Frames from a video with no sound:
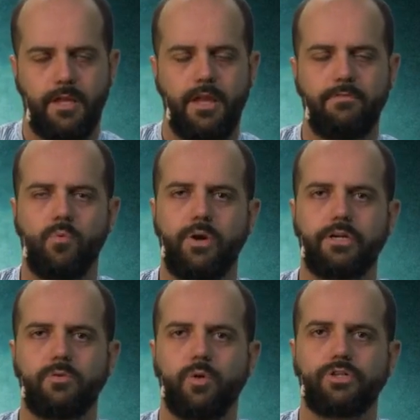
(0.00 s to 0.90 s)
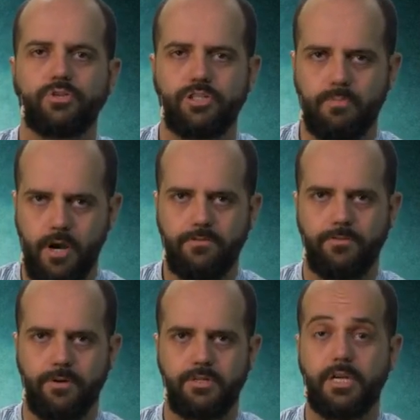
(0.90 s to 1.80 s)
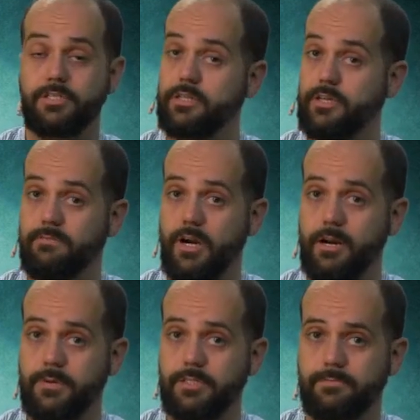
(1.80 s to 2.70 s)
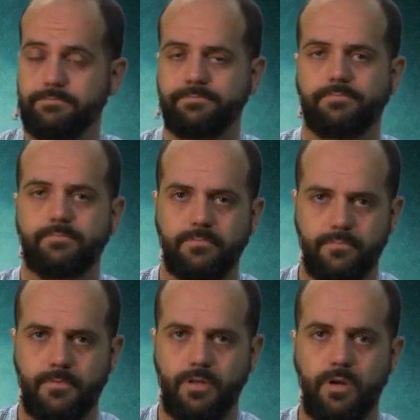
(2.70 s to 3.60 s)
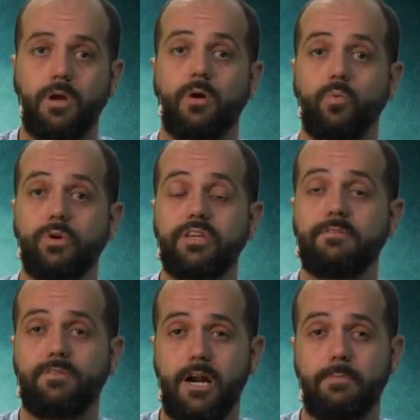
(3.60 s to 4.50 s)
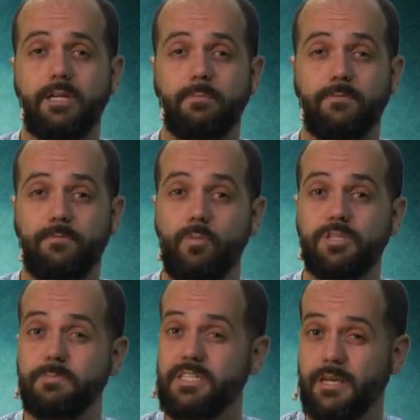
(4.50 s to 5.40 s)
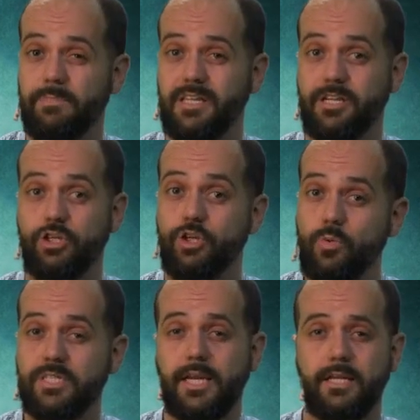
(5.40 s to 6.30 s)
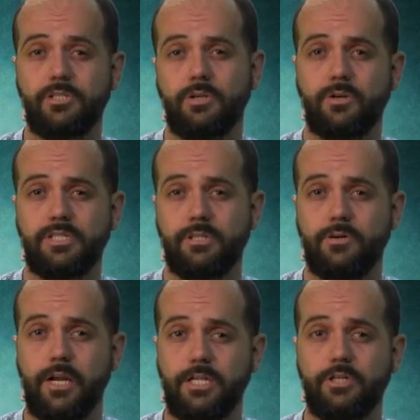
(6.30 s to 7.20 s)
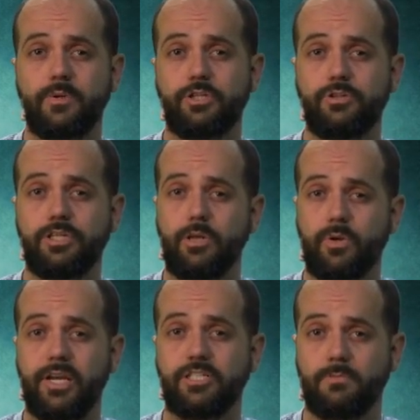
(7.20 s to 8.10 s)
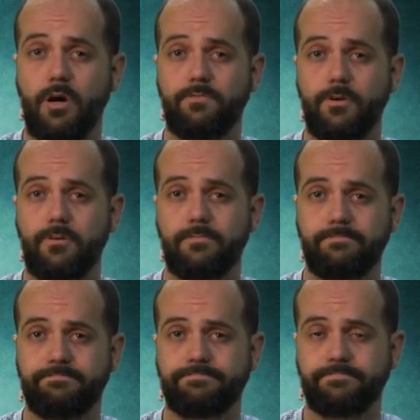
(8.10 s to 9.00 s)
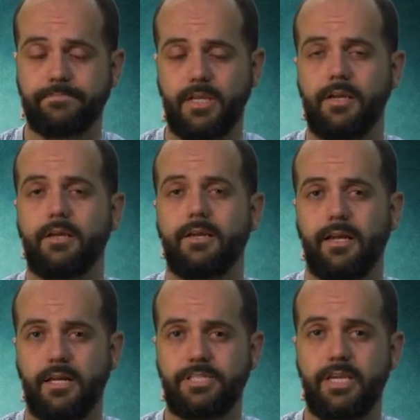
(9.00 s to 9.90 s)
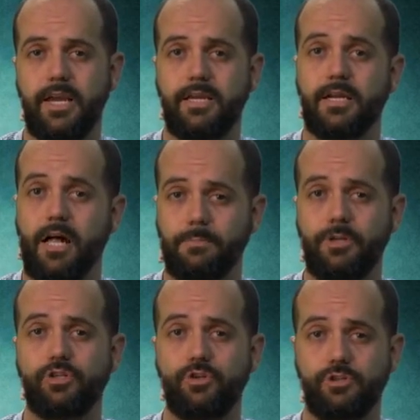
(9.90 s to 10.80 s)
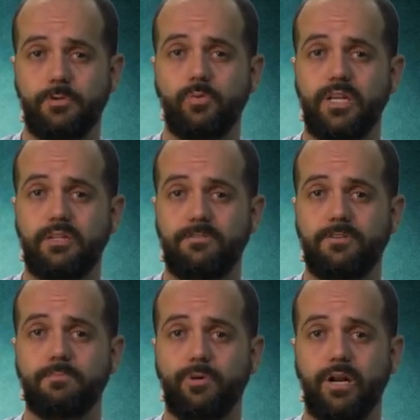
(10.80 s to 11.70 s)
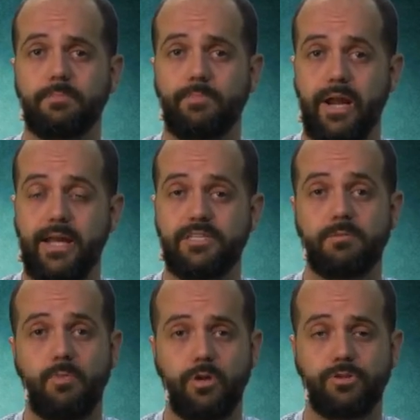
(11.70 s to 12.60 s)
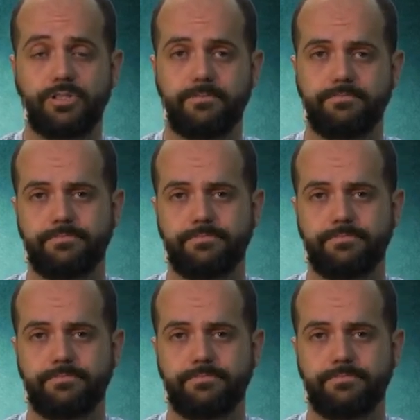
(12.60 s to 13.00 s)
Ever wondered what your smartphone does to the environment? Would the environmental performance be something that you would take into consideration when choosing your next smartphone? LCA can help you choose between different product brands and models.